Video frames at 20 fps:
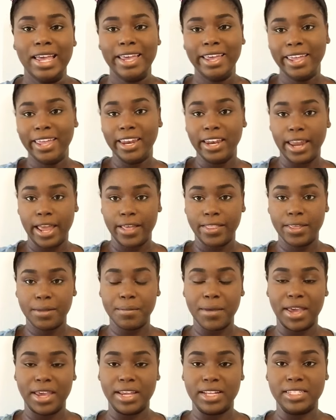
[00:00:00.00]
And now that
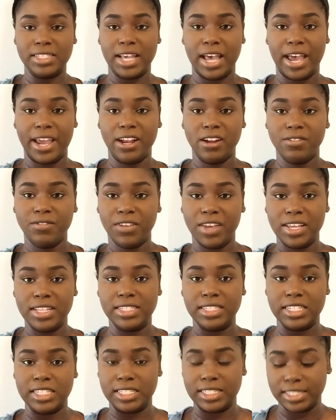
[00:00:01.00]
my entire
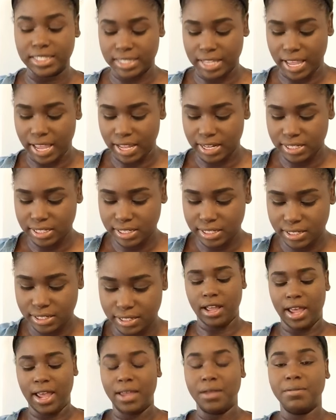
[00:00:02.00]
face is set,
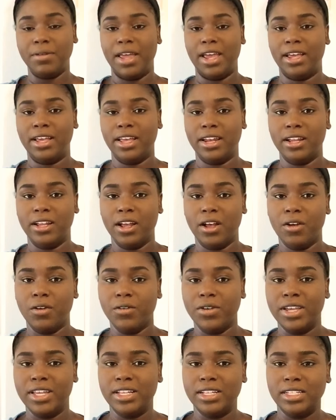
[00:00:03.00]
I am now going to go
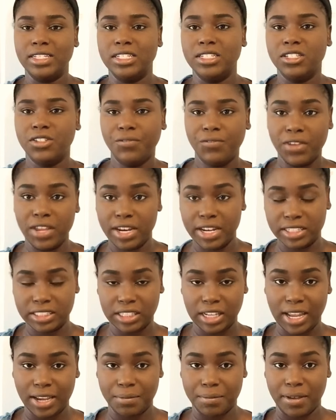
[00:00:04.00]
and finish
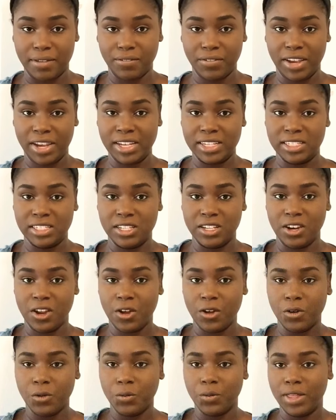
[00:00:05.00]
like my face, you
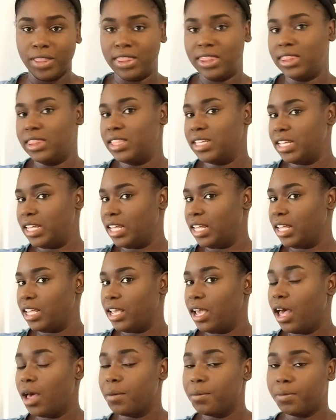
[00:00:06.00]
know, with
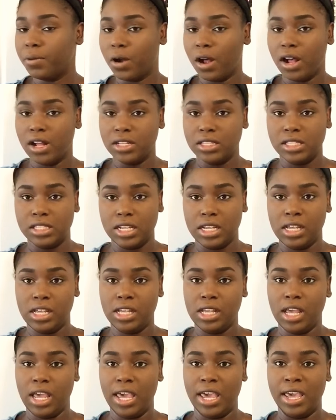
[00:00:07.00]
the
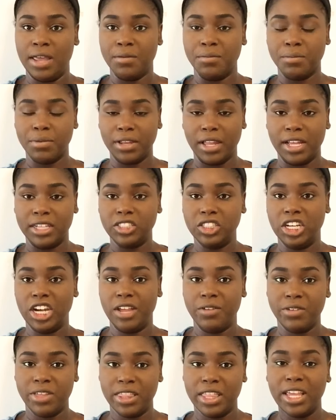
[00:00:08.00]
bronzing and blush and
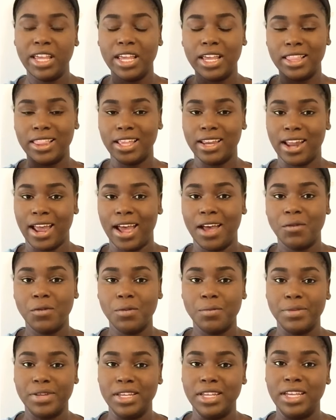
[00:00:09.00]
everything, and then I will
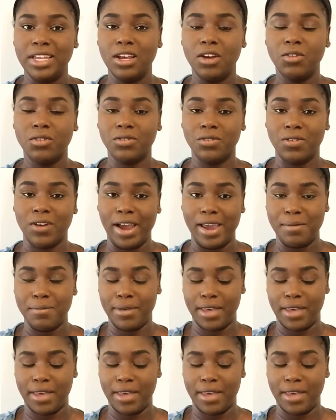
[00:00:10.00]
be right